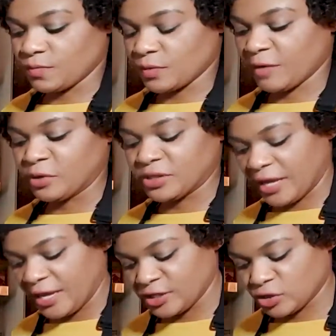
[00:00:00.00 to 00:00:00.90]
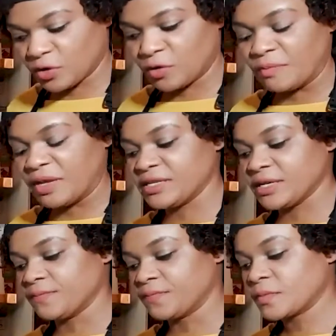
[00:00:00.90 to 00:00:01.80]
I put the heat on
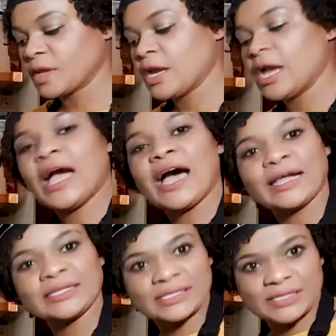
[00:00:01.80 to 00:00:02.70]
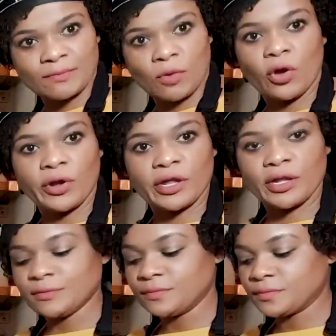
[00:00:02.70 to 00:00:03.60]
medium, add some oil,